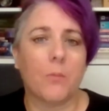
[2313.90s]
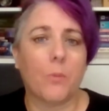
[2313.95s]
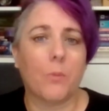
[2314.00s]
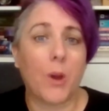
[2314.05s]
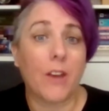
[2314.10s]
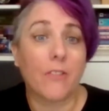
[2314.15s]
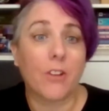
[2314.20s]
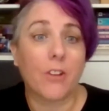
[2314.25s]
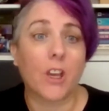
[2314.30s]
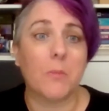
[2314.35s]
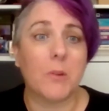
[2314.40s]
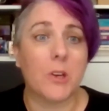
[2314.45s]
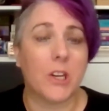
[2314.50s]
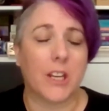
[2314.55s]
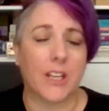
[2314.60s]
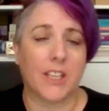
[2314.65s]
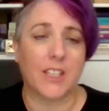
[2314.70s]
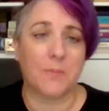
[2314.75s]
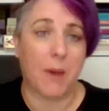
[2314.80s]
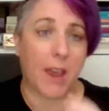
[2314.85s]
We have a
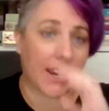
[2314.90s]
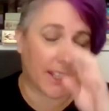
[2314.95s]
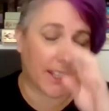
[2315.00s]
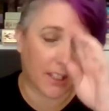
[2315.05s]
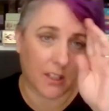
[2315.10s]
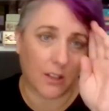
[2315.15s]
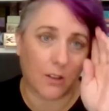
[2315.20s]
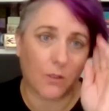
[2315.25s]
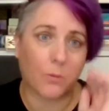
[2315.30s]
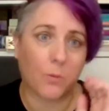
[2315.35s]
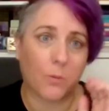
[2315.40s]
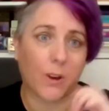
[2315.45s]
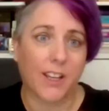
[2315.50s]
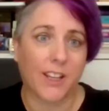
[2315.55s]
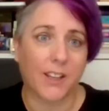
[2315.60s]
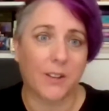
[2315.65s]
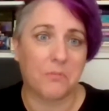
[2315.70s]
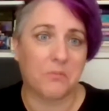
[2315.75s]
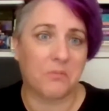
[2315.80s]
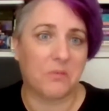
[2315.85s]
community space that
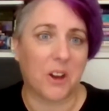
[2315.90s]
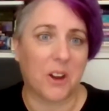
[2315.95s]
we